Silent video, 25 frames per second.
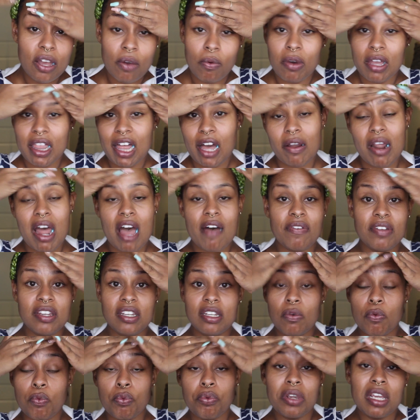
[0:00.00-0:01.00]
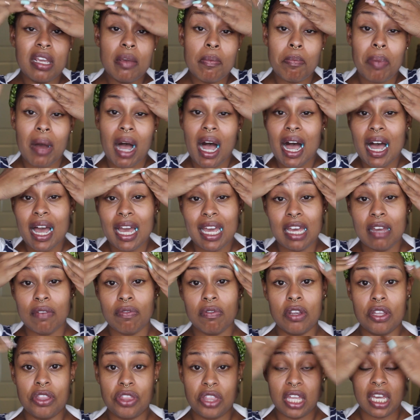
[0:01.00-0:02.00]
without having to rebuy
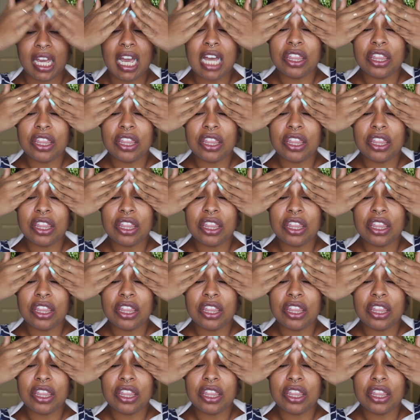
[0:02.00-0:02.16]
everything.